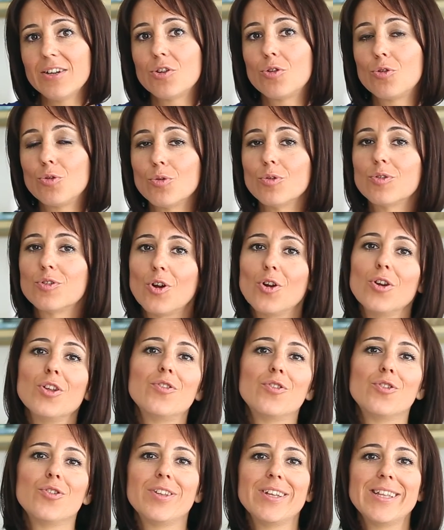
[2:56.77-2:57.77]
to solid
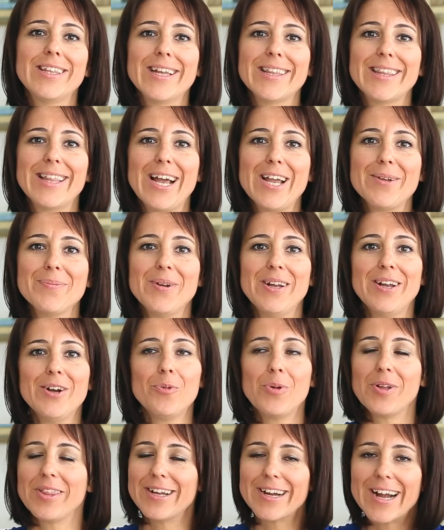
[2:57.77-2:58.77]
food at that time.
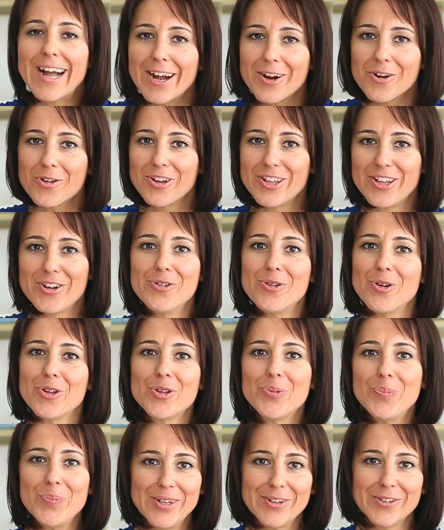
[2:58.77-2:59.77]
When they're hungry, they
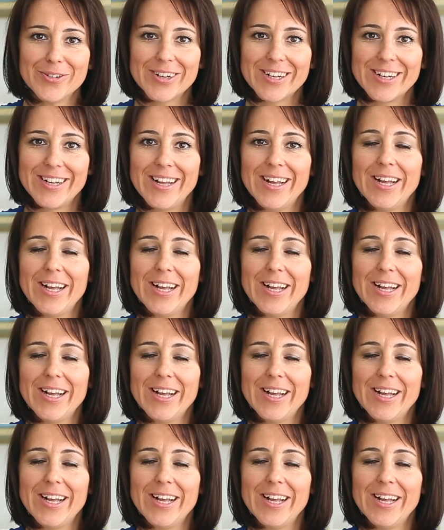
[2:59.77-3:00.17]
want milk.